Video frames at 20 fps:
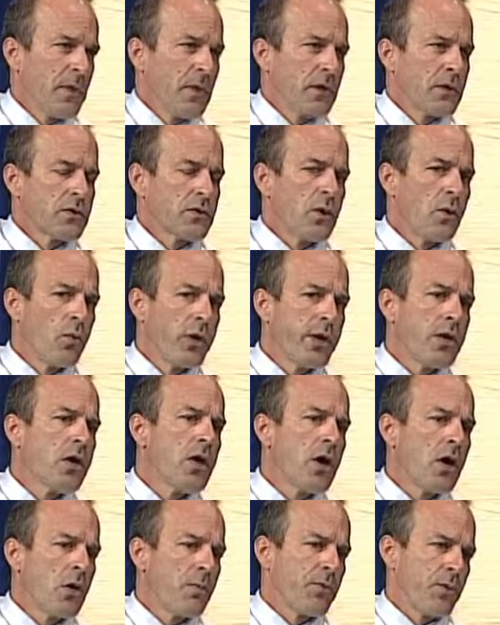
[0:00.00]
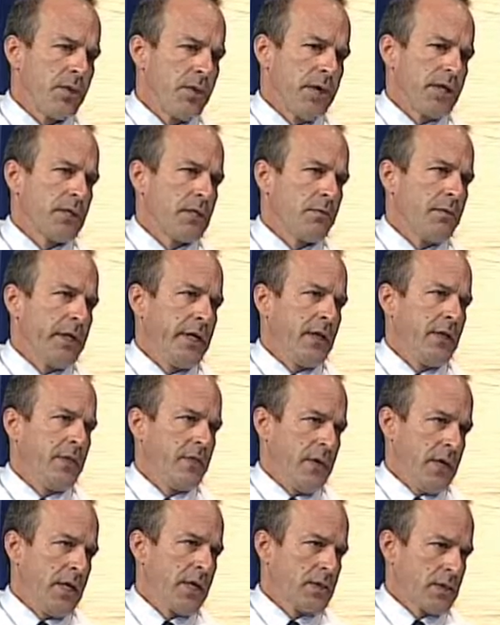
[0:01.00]
So we know predictably
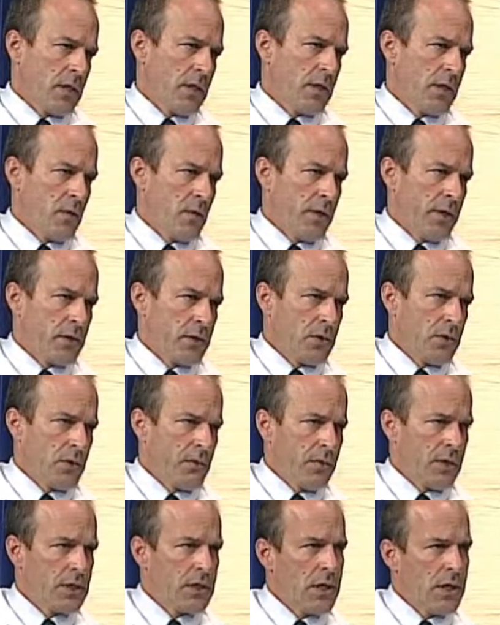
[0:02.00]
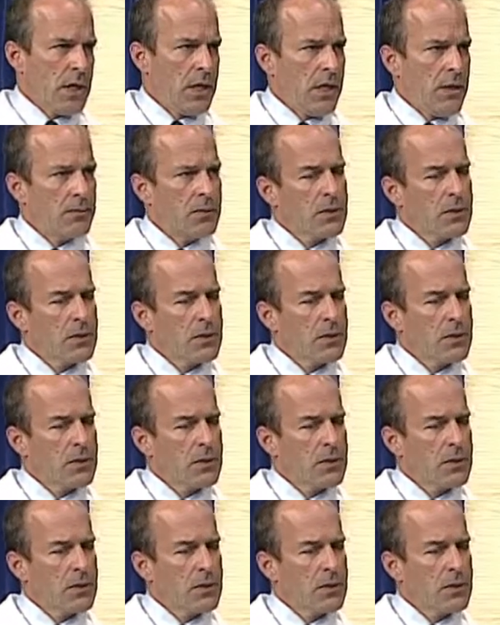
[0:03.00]
things are going to worsen over time.